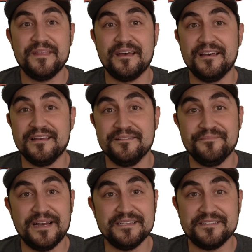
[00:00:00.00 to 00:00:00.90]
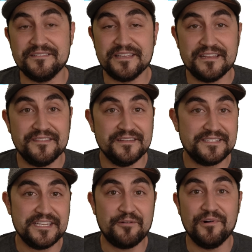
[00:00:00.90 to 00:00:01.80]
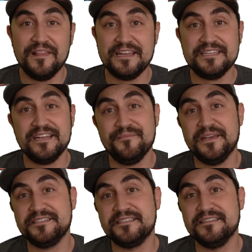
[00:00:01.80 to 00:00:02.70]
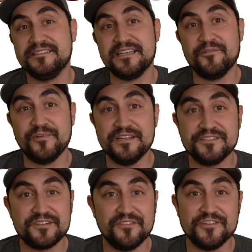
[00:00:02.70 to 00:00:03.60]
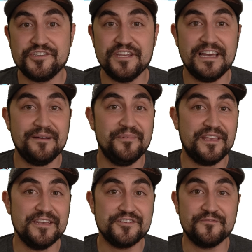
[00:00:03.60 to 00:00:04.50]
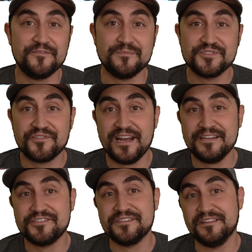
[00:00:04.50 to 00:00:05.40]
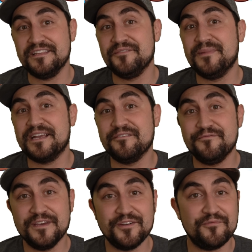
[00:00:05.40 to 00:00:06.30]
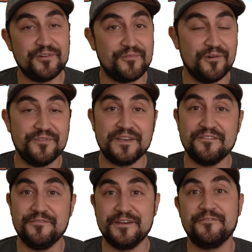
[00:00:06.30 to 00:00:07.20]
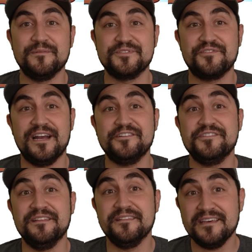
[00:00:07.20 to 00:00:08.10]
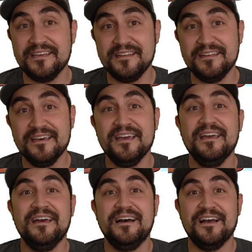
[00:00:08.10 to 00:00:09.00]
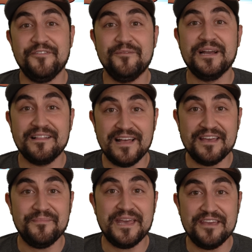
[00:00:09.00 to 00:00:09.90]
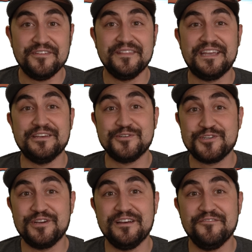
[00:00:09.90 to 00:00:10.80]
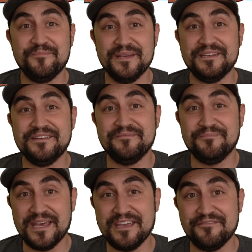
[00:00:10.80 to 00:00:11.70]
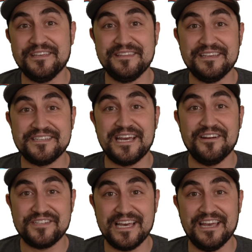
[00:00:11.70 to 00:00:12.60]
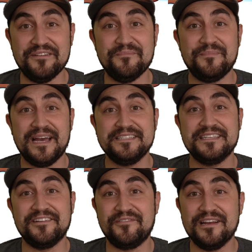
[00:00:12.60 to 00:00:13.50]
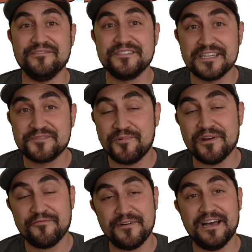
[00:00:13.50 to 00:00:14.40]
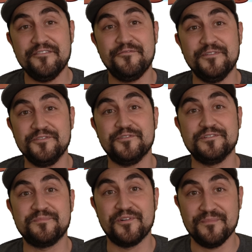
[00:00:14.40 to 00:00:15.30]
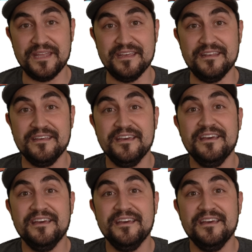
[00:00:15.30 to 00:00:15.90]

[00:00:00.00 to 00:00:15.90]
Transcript: uh, I deleted the SQLite databases, I reinstalled the Chia application from scratch, deleted my config, rewrote the config from scratch, and then I found my client behaving like it should have been behaving the entire time, passing around 6.5 filters per minute.